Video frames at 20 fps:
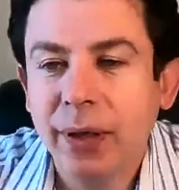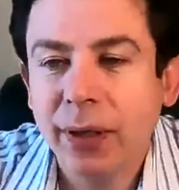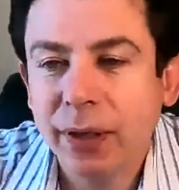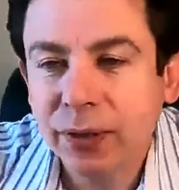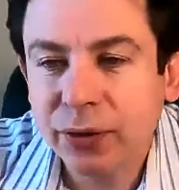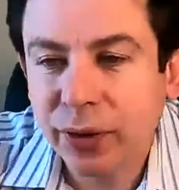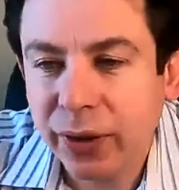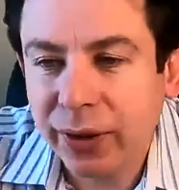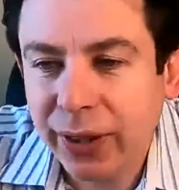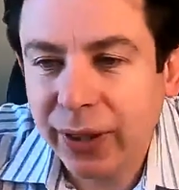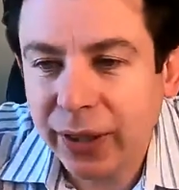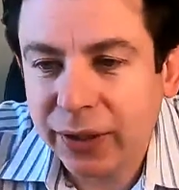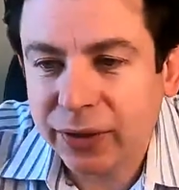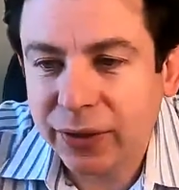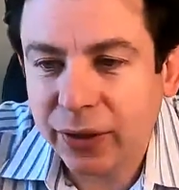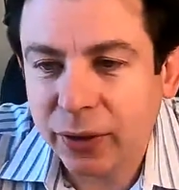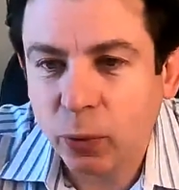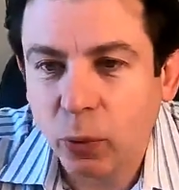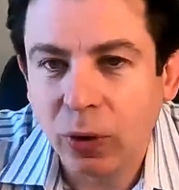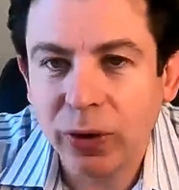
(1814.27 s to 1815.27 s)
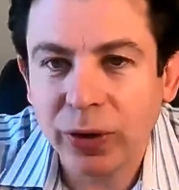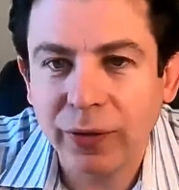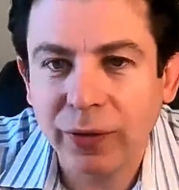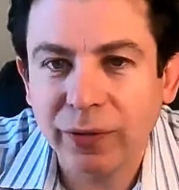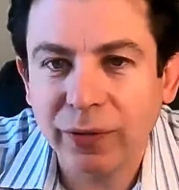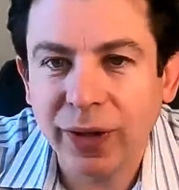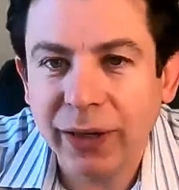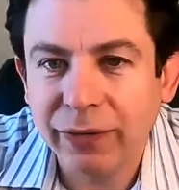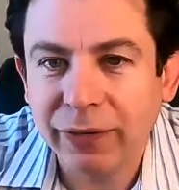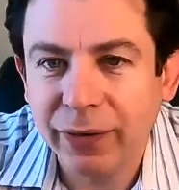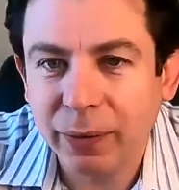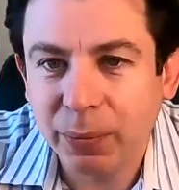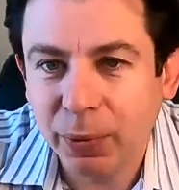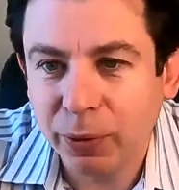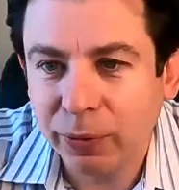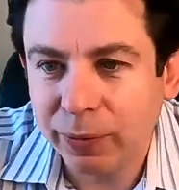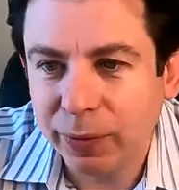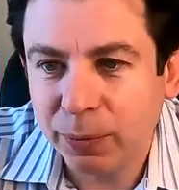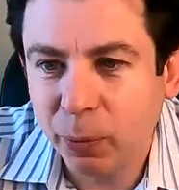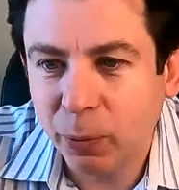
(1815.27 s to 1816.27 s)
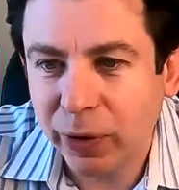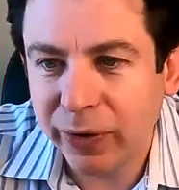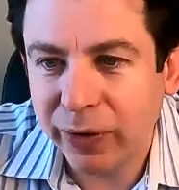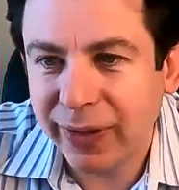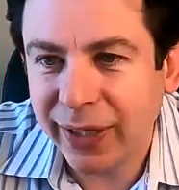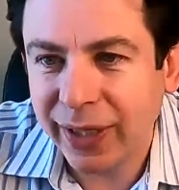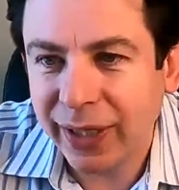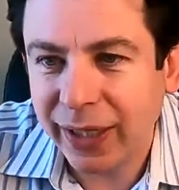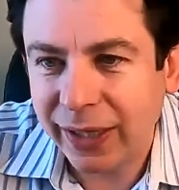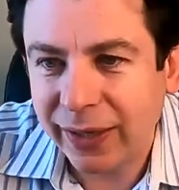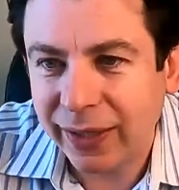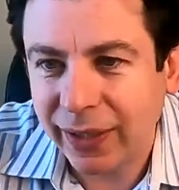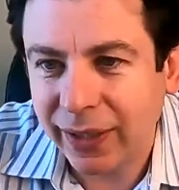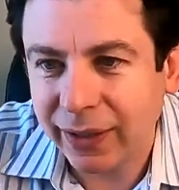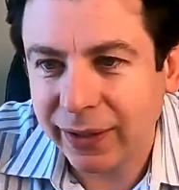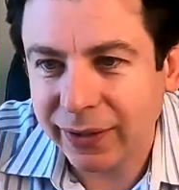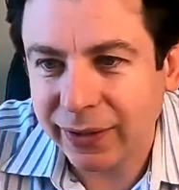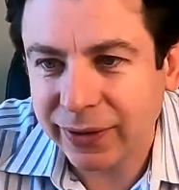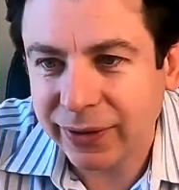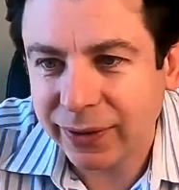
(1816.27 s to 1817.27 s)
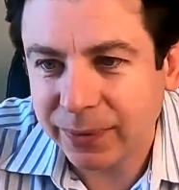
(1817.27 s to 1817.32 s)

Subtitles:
So I think it's a quality of life improvement more than anything else.